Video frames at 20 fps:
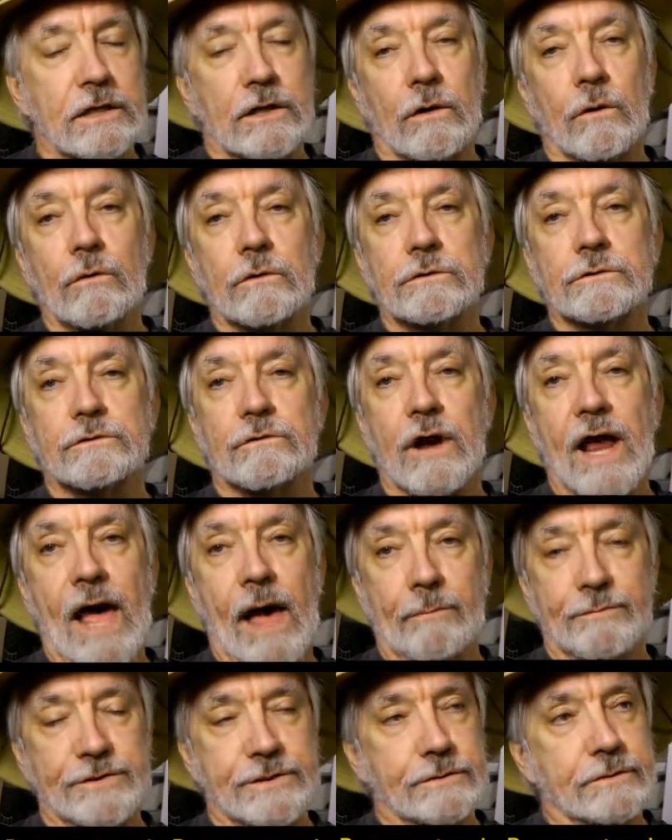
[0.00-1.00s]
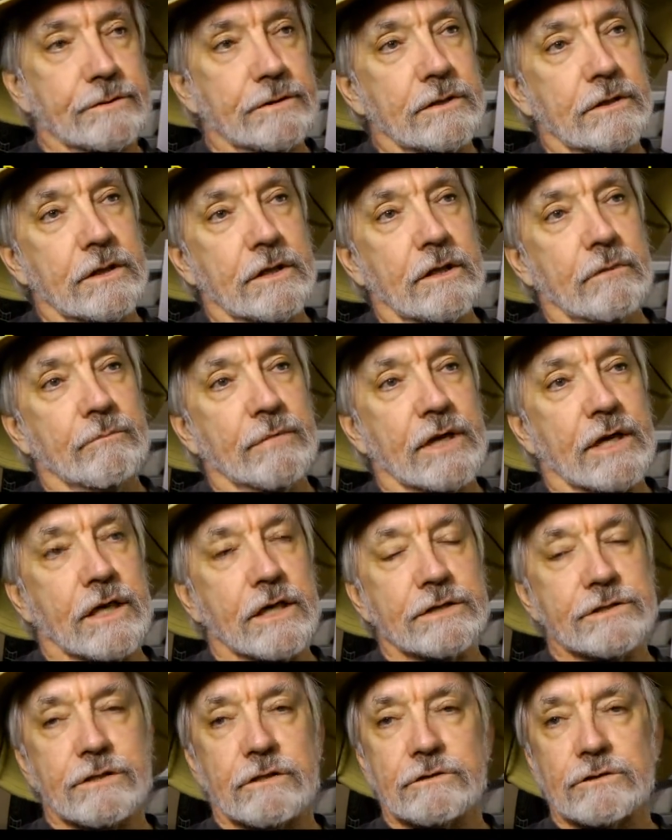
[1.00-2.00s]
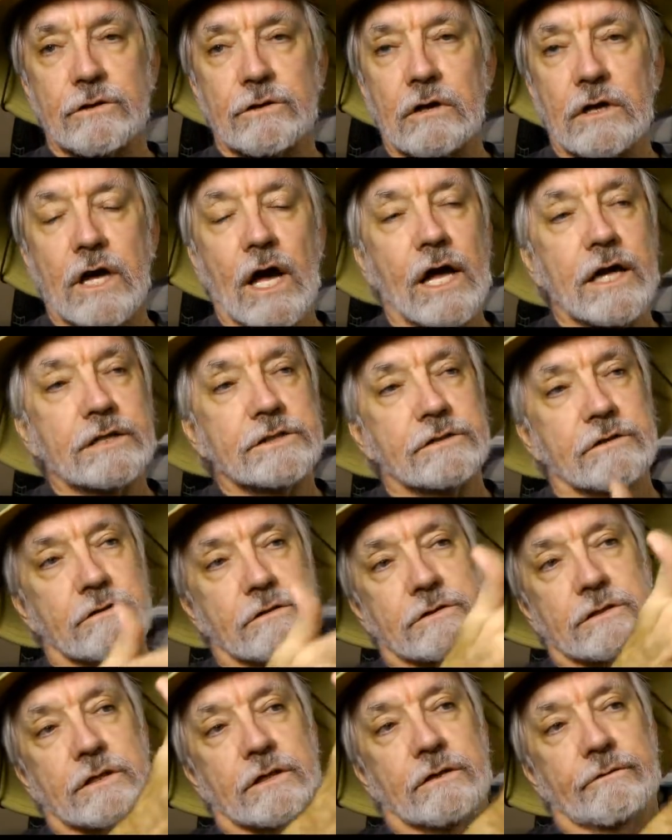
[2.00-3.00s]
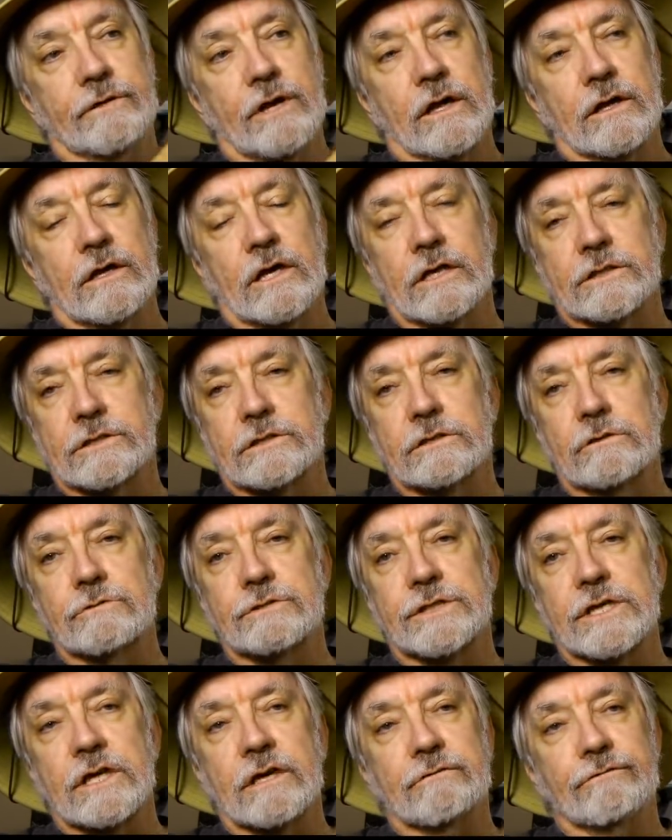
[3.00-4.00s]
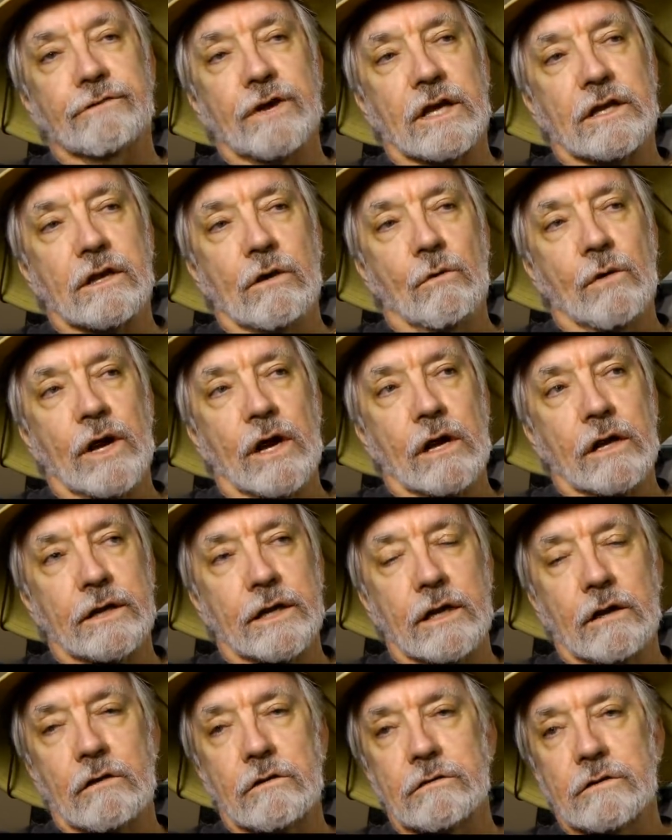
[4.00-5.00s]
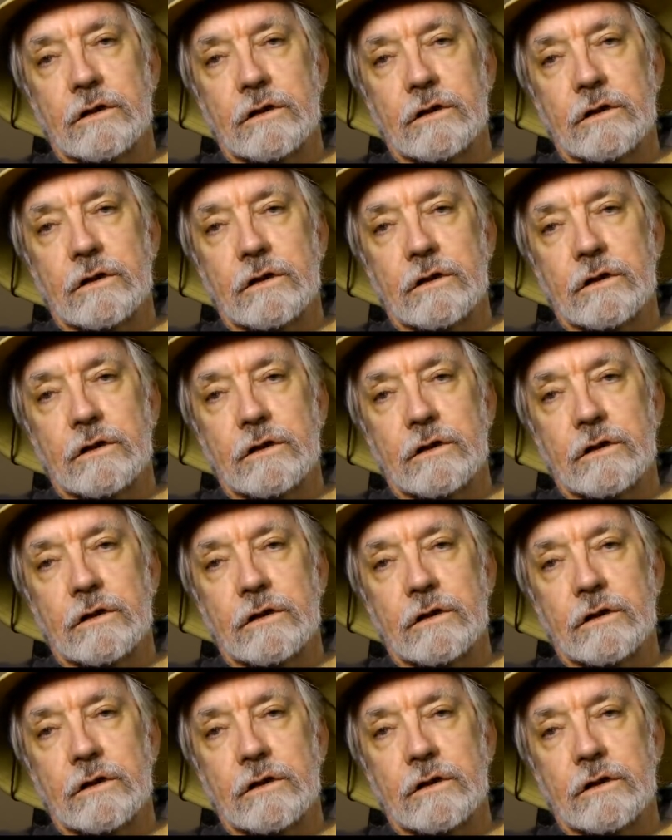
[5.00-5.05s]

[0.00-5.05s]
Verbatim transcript: Gold traps, because there's all kinds of, there's a, a sluicing effect going on here.